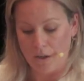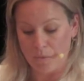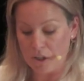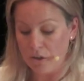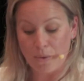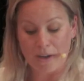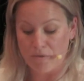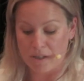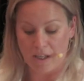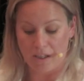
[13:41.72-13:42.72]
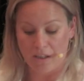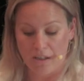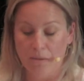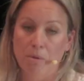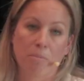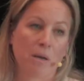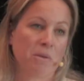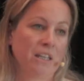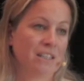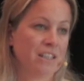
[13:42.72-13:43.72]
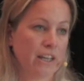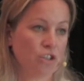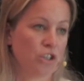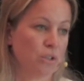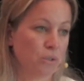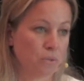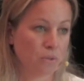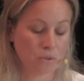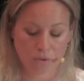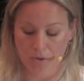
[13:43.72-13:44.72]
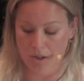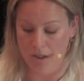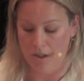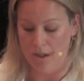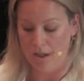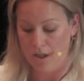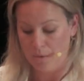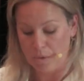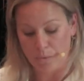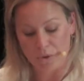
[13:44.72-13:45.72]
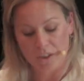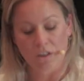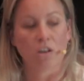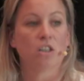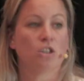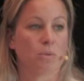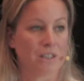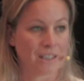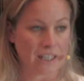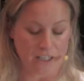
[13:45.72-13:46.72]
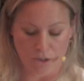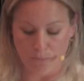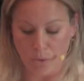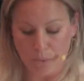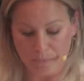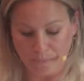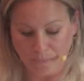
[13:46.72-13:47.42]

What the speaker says: We don't know everything, but by being intentional, we will start to understand more.